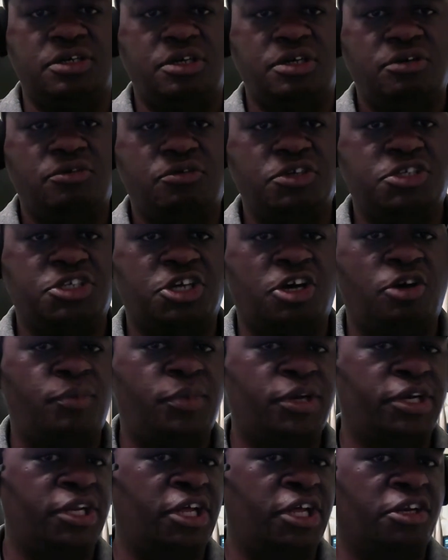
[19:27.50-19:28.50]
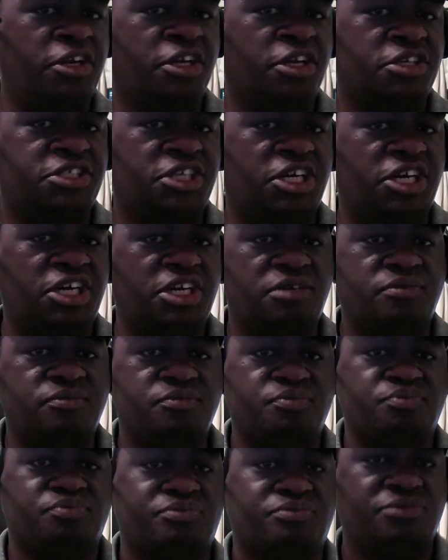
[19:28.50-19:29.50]
We'll talk about that another time.
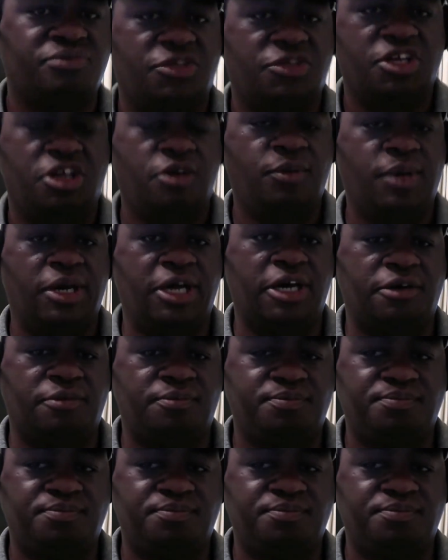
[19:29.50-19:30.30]
I'm out.